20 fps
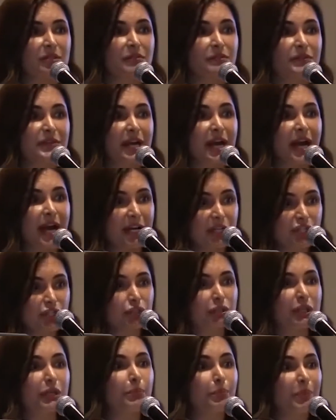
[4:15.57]
and we are
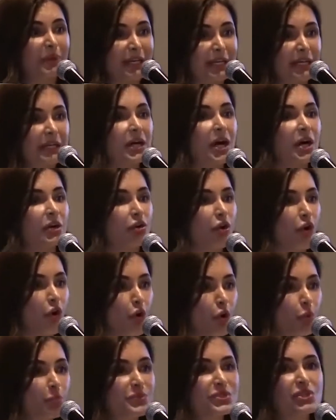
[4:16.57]
actually pinning our
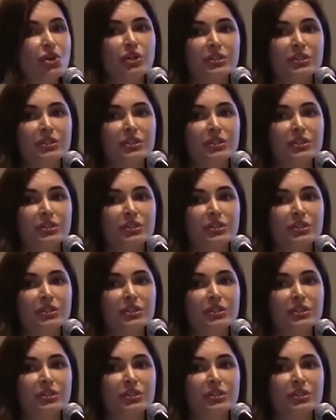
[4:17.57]
hopes